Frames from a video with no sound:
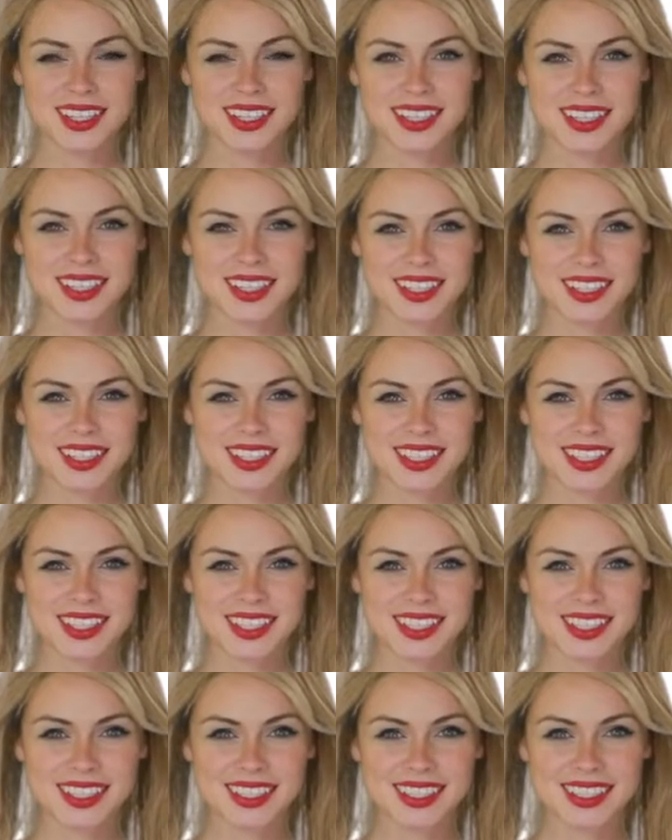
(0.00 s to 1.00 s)

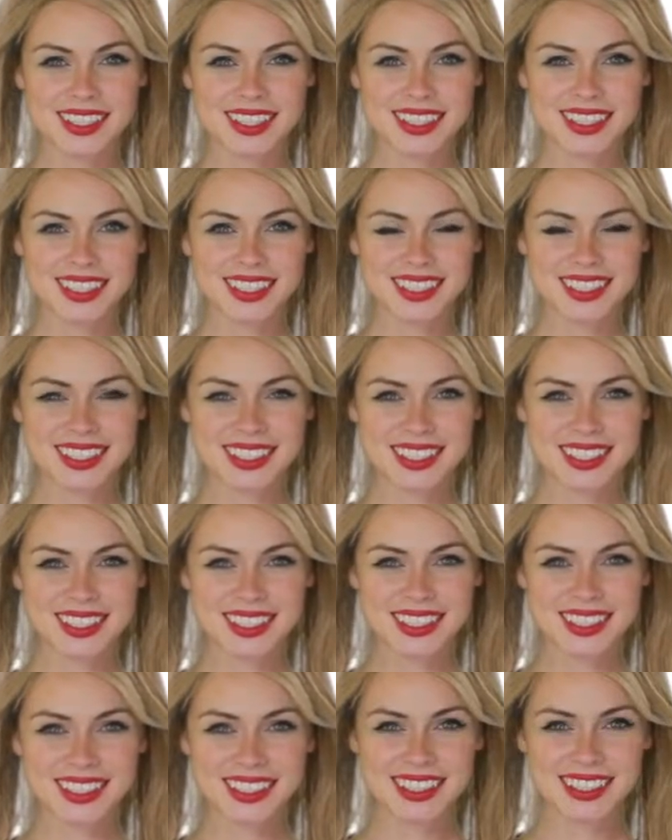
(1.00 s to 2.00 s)

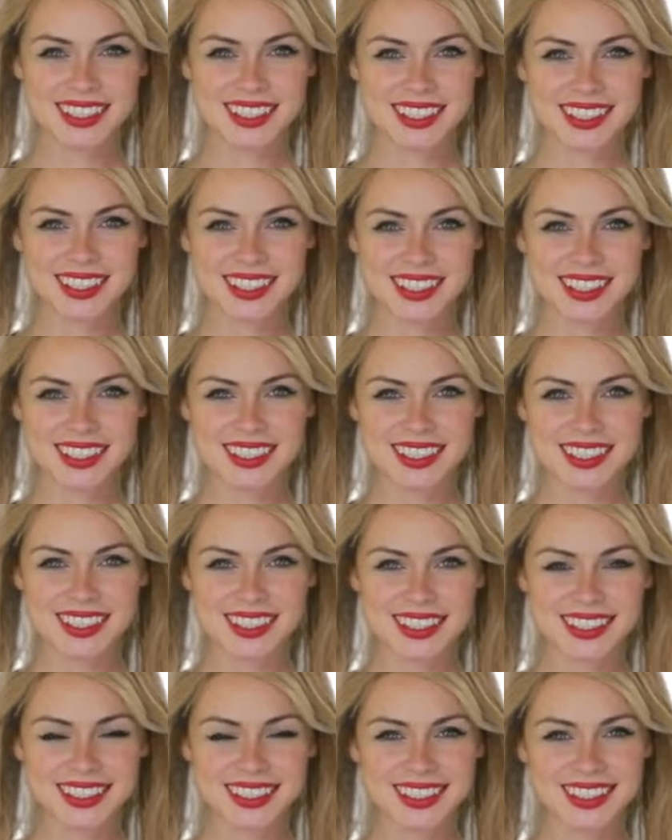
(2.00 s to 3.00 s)

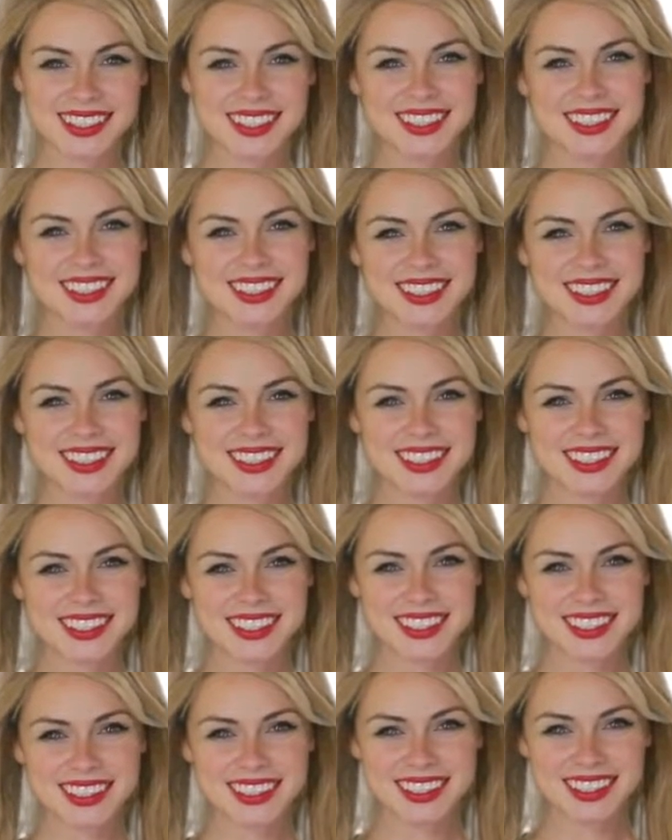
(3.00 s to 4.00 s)

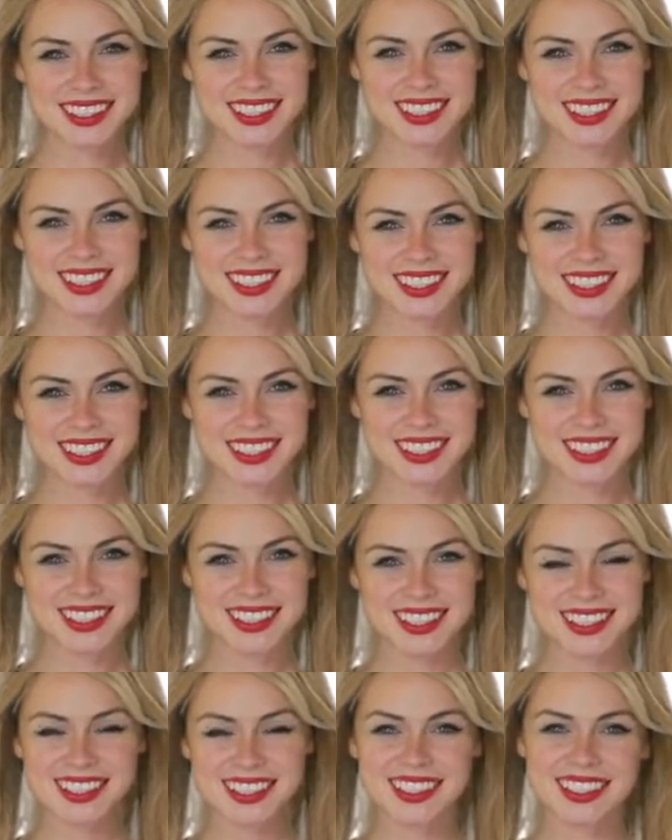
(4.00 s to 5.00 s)

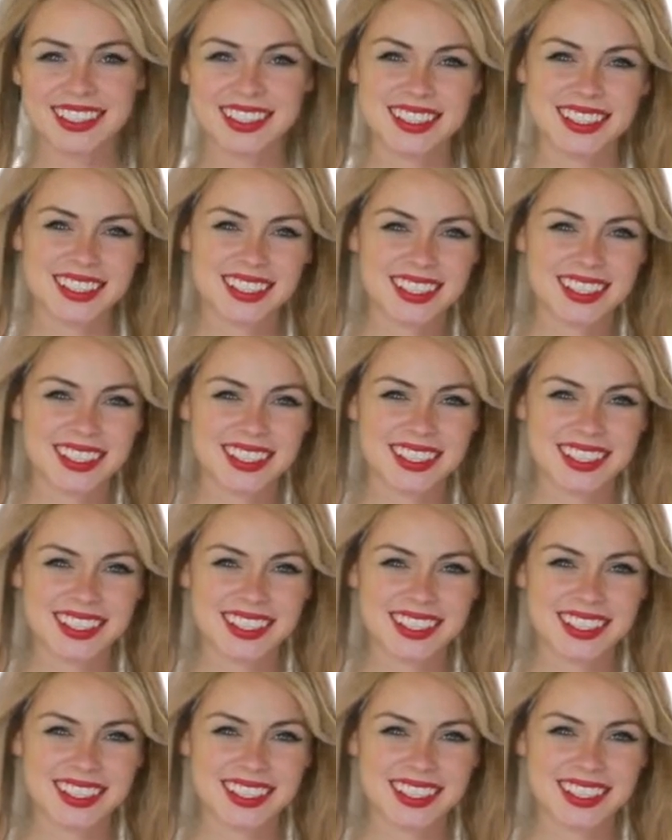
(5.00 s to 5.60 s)
This person isn't speaking.